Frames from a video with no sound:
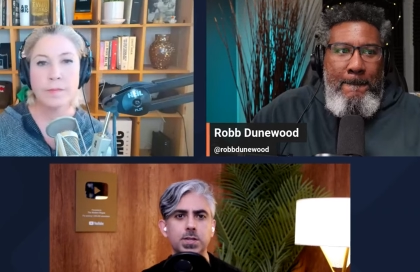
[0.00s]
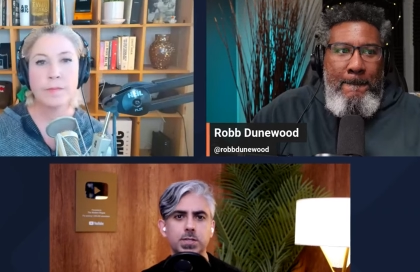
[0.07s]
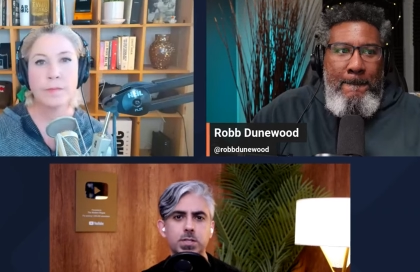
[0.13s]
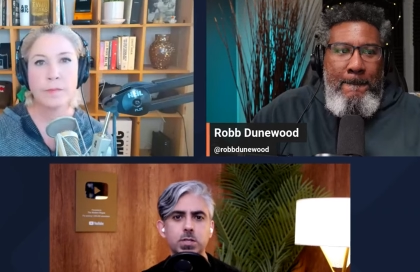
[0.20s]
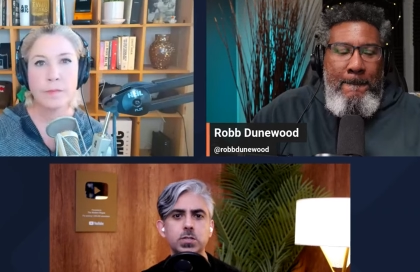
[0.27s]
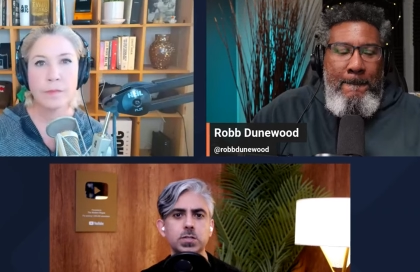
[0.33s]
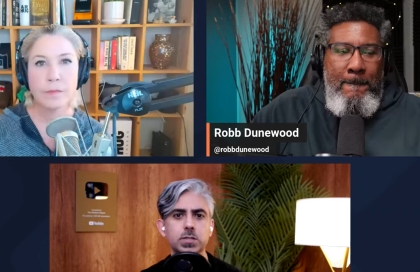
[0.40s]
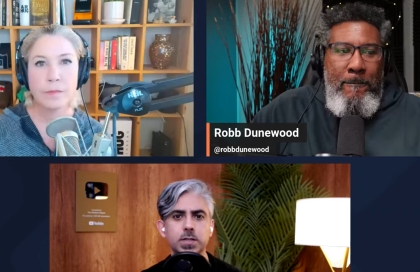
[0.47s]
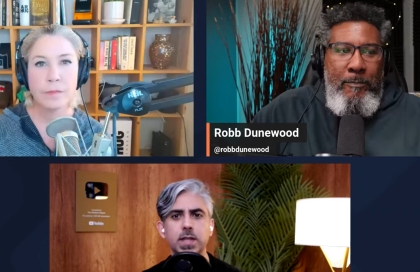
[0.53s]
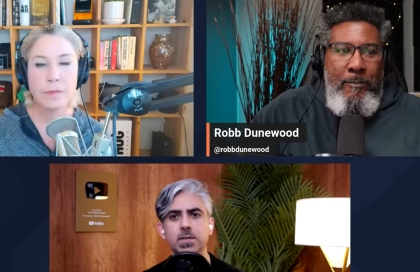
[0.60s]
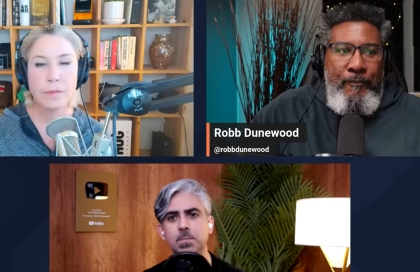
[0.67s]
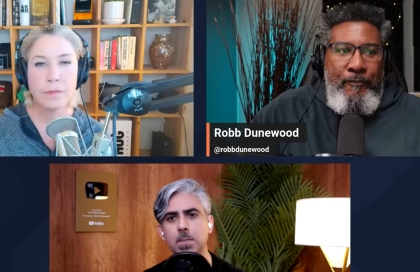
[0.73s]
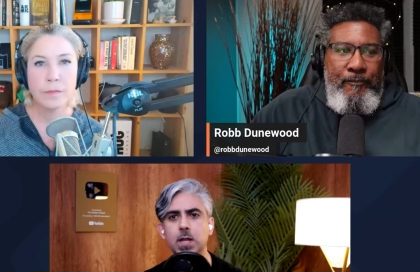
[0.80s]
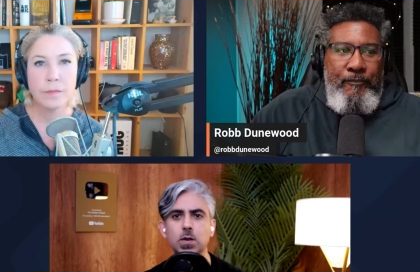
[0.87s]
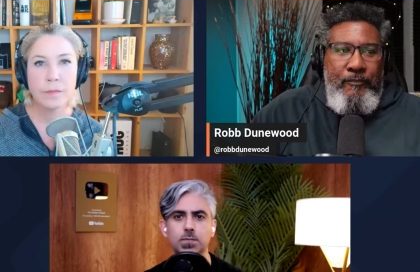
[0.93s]
Speaker 1: of the decisions that they've
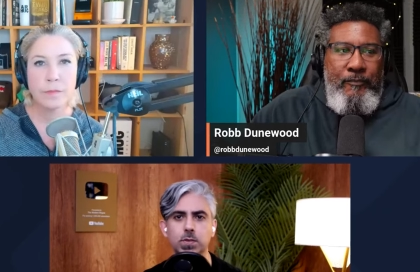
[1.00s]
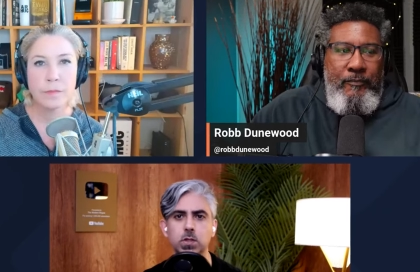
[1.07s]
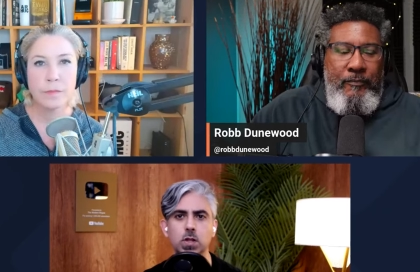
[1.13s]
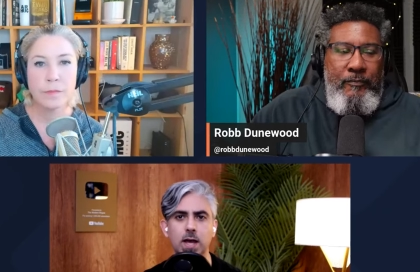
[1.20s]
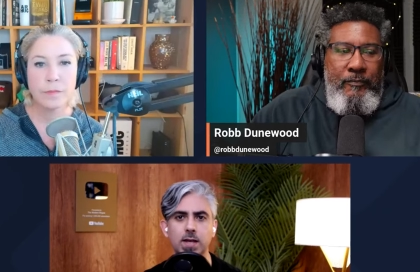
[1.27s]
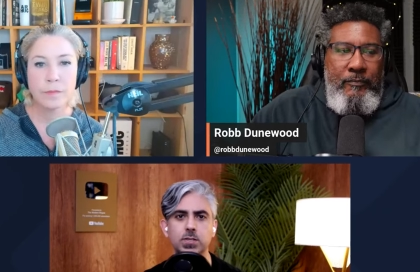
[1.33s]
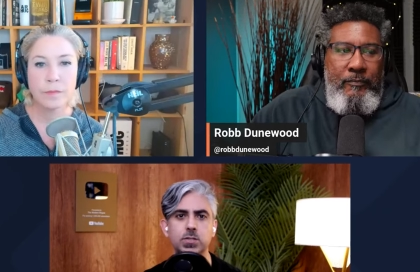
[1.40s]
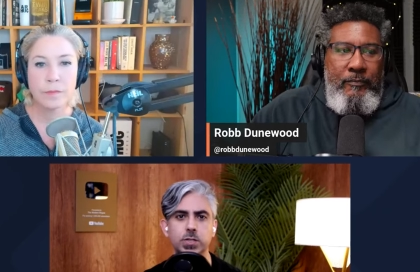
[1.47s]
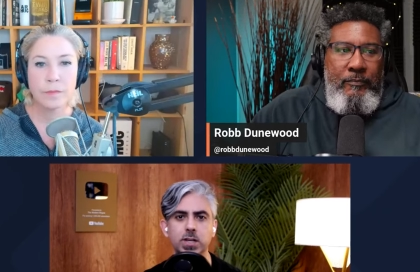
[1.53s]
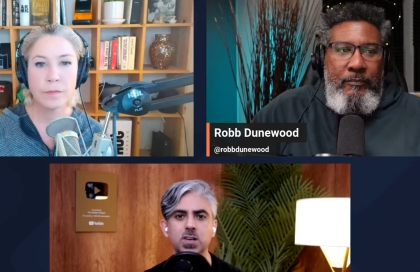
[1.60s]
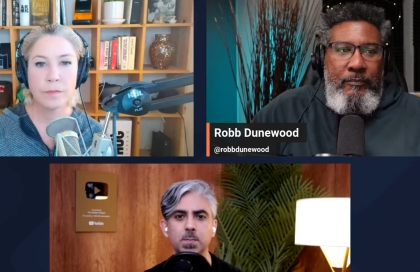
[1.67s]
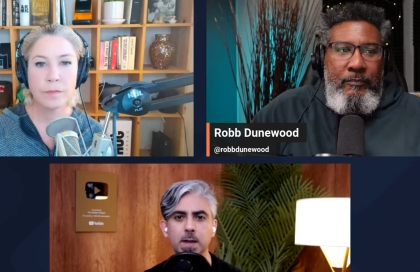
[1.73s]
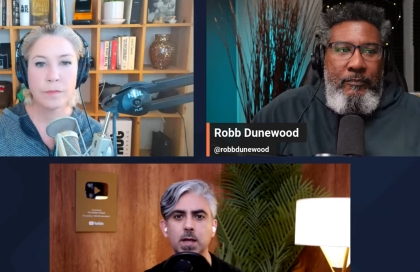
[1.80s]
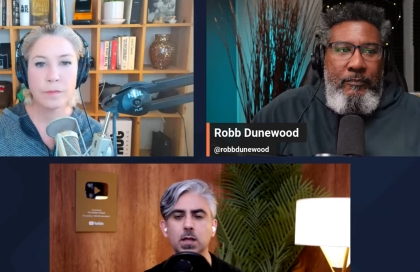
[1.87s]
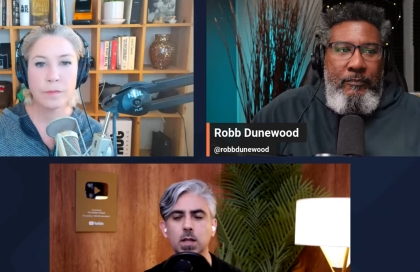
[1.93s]
made over the last year
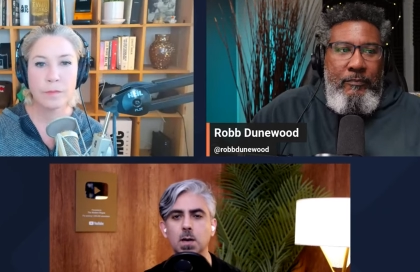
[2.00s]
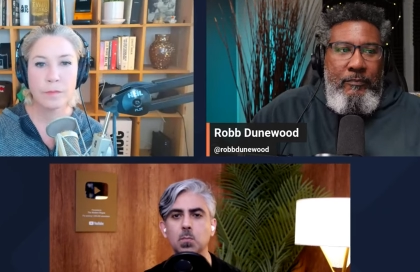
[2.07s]
make a